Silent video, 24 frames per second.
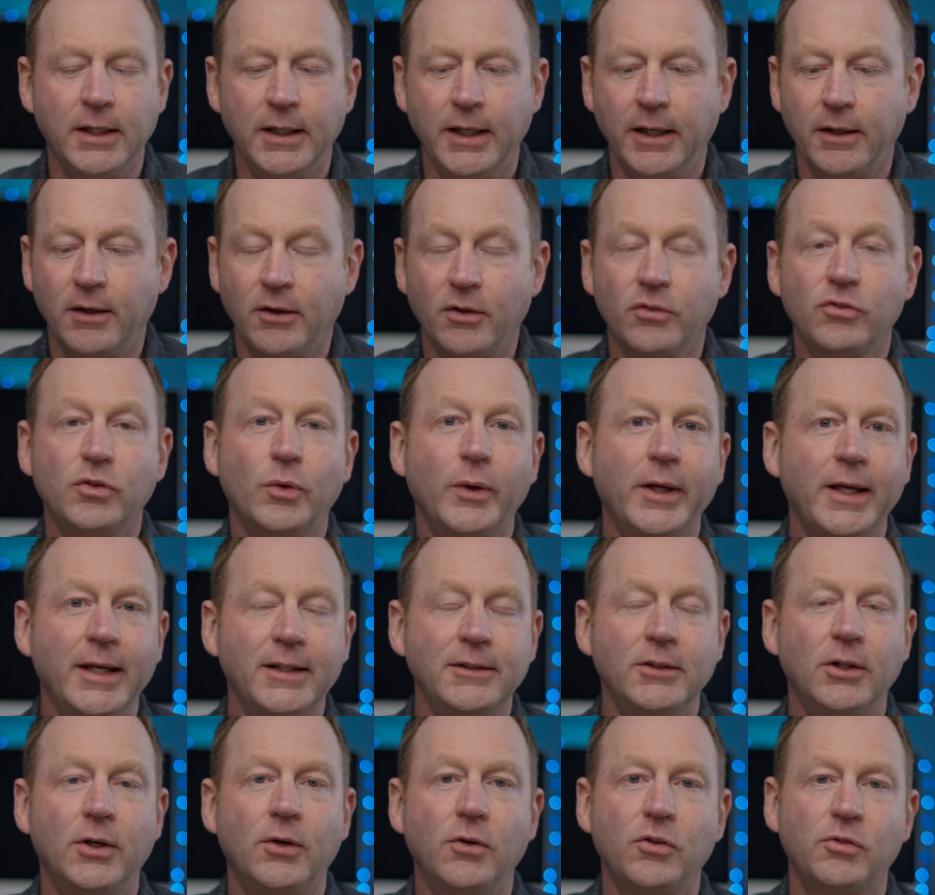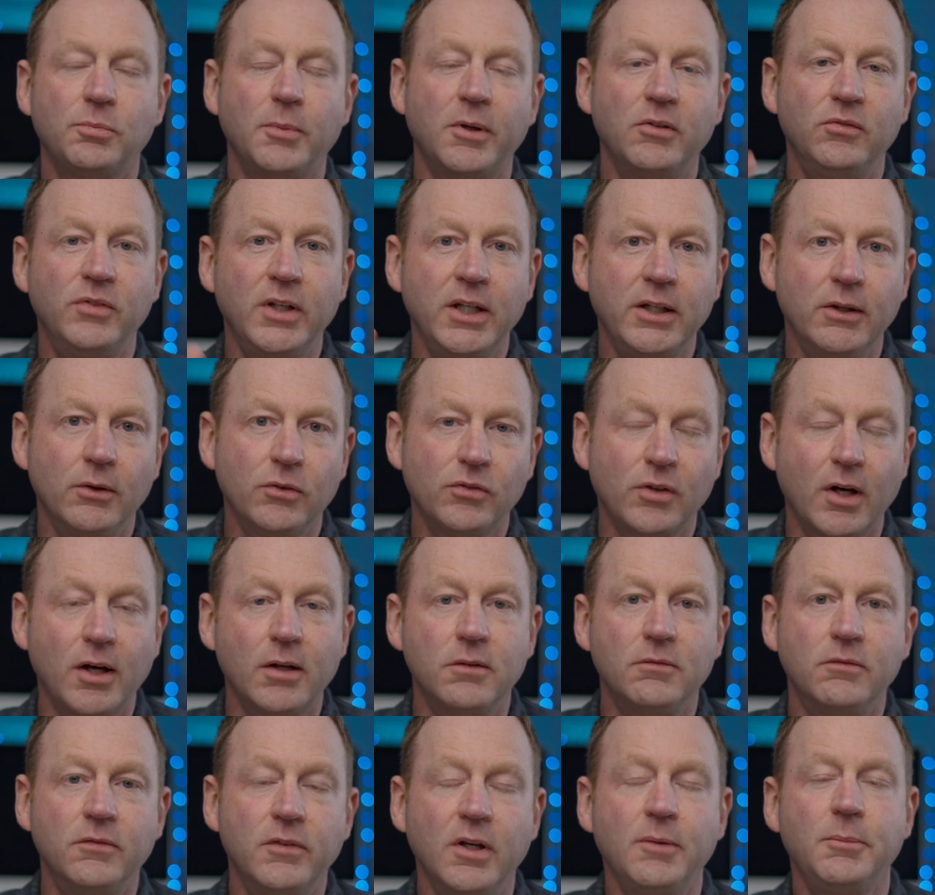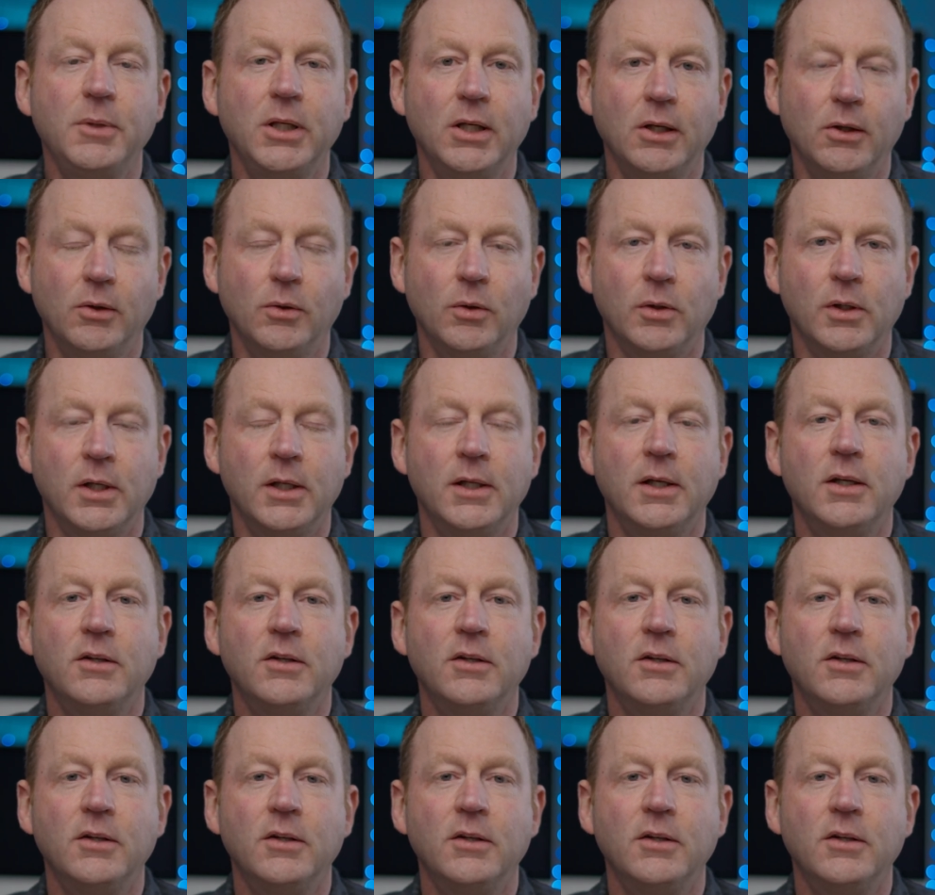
And also I had to host my videos on Vimeo